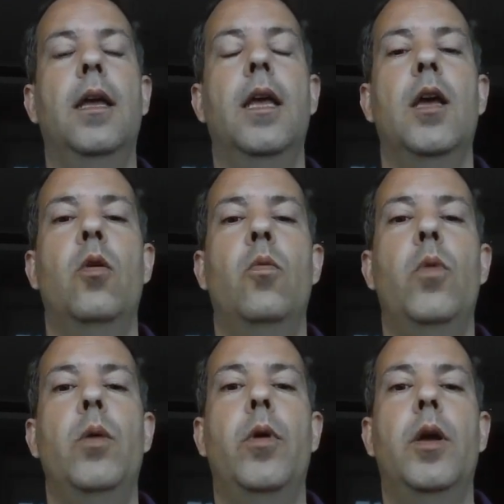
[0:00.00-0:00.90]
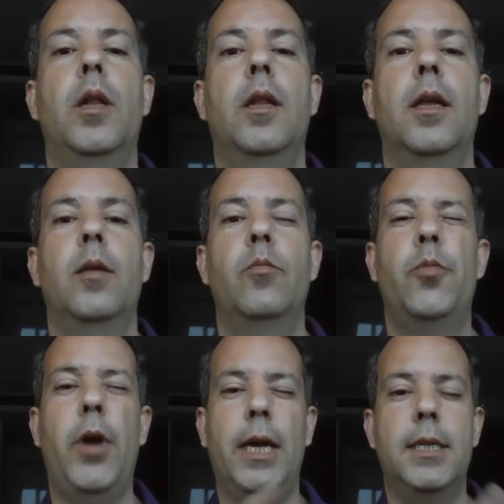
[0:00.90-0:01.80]
we will
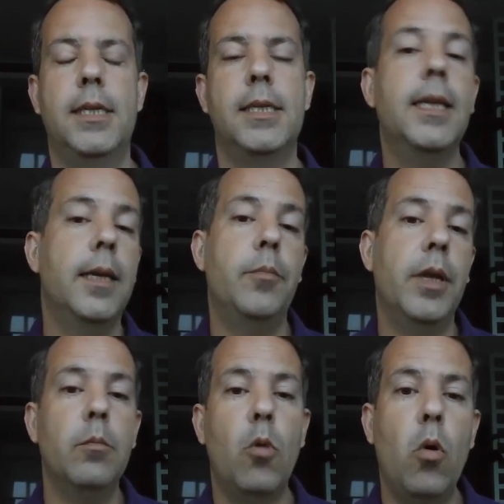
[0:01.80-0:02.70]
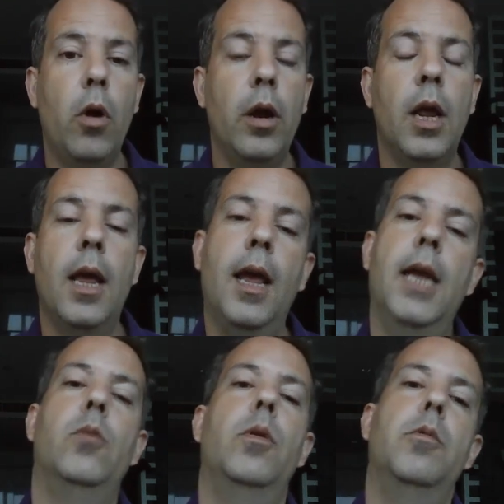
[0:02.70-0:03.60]
practice a little bit more and we
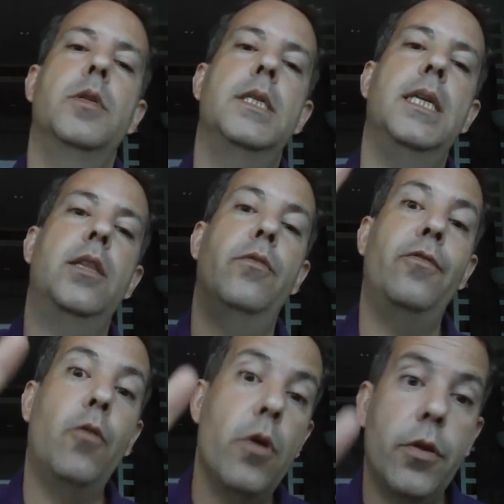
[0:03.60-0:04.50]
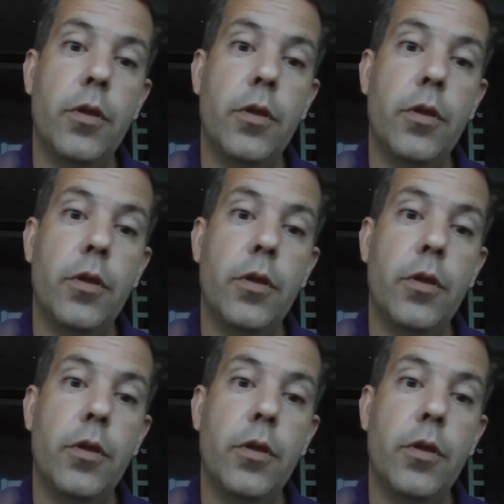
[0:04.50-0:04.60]
will see the 4th